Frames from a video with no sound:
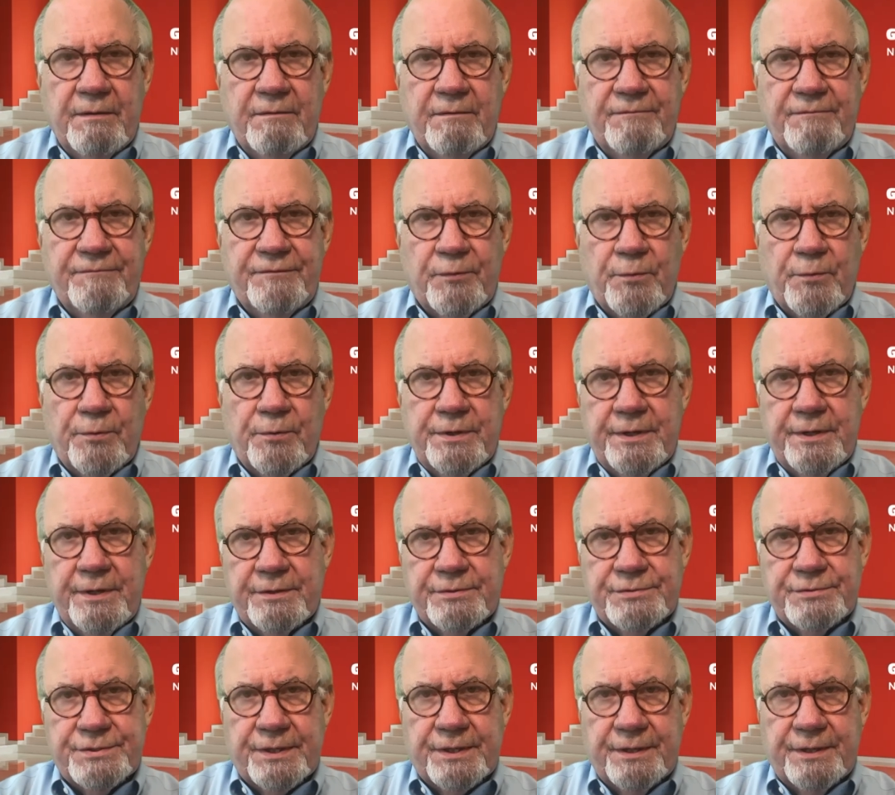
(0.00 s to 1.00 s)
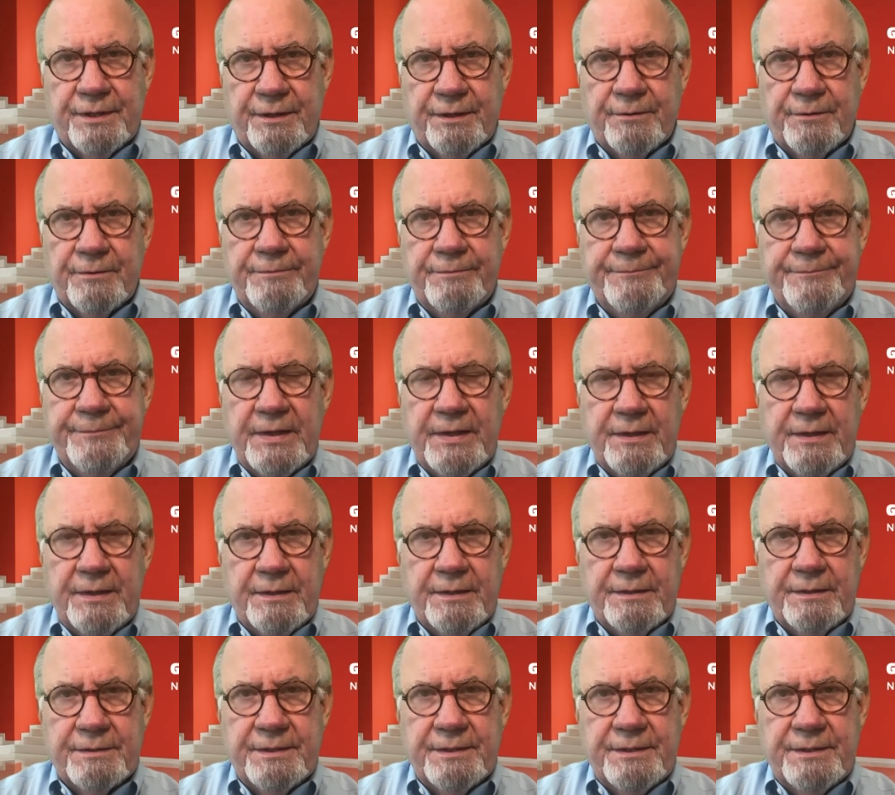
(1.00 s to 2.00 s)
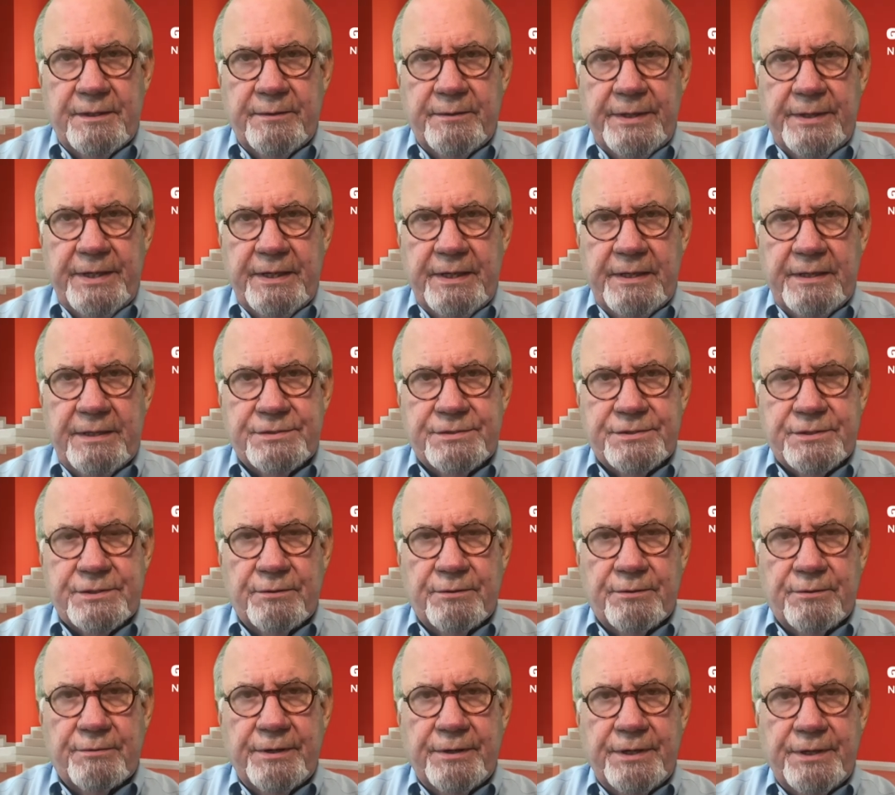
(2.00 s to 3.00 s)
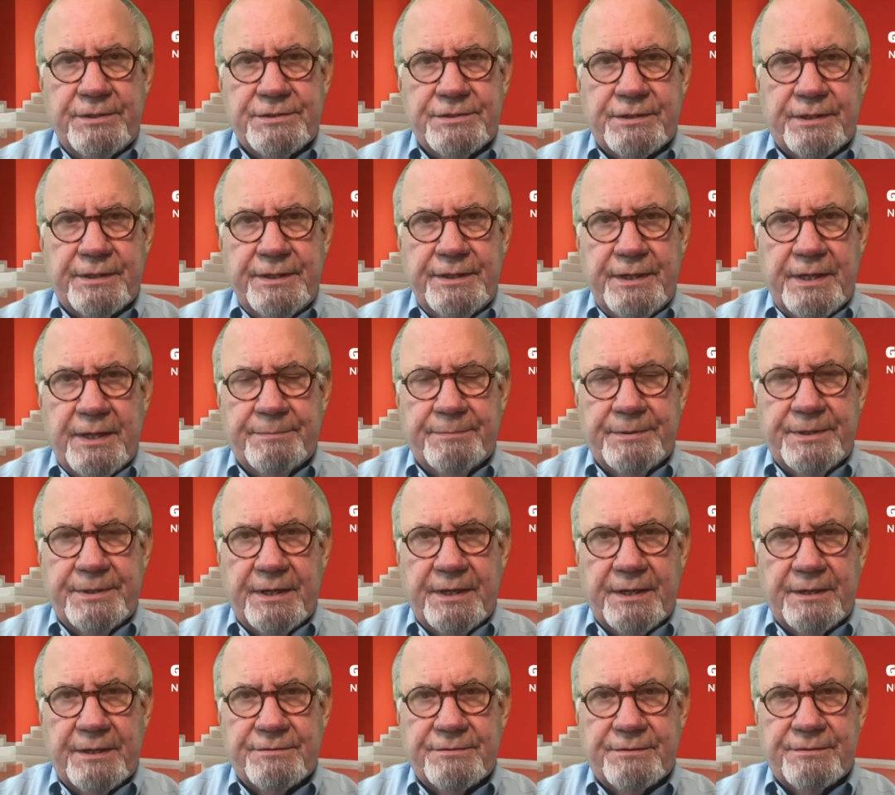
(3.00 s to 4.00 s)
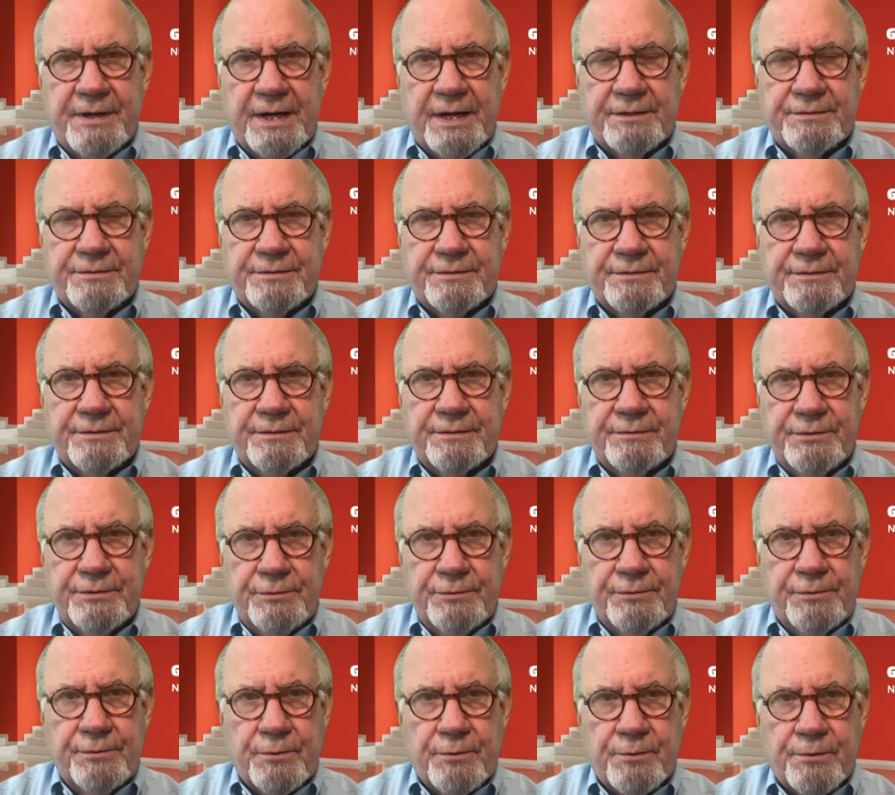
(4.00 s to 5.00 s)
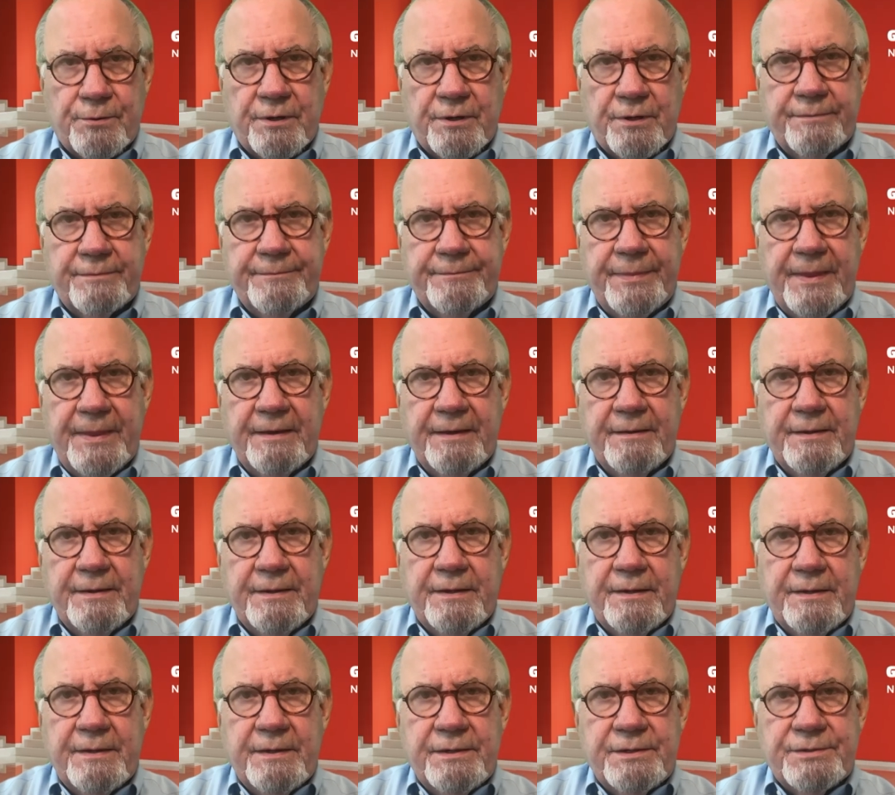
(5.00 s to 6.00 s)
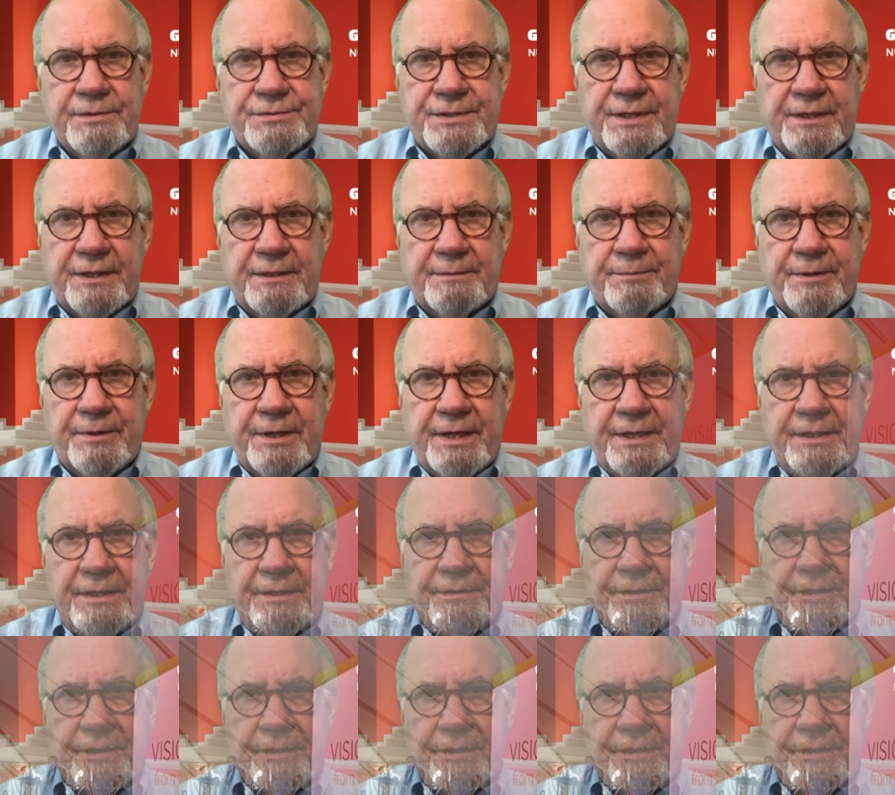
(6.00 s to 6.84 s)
4 years ago, DOE and its Oak Ridge cleanup contractor, UCOR, celebrated the